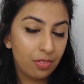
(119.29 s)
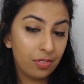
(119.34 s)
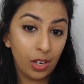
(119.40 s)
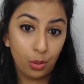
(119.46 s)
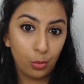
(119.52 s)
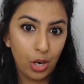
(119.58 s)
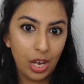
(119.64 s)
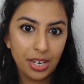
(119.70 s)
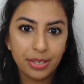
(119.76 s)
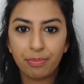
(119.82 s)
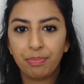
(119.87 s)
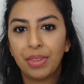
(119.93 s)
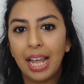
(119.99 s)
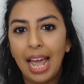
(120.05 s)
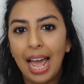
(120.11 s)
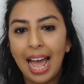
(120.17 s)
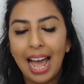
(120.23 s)
fun word.
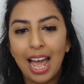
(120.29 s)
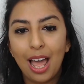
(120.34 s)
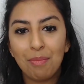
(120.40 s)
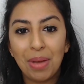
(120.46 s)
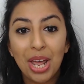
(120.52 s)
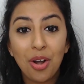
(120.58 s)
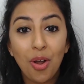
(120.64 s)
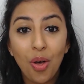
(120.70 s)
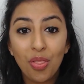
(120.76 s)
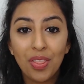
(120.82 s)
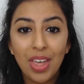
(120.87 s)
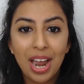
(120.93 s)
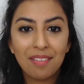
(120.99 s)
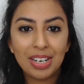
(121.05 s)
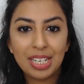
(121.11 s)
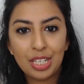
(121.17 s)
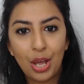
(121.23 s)
And on
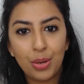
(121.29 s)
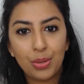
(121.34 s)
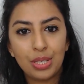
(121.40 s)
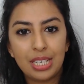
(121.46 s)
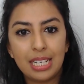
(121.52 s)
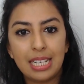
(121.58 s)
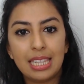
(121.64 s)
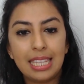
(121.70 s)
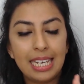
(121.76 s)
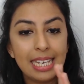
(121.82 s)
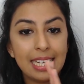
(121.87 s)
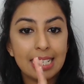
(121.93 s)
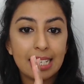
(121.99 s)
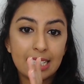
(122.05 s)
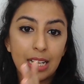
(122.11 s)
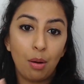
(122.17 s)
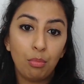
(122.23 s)
there is hosted
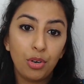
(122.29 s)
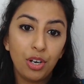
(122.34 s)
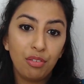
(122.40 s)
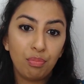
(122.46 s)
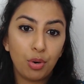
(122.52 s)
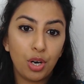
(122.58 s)
the Summary of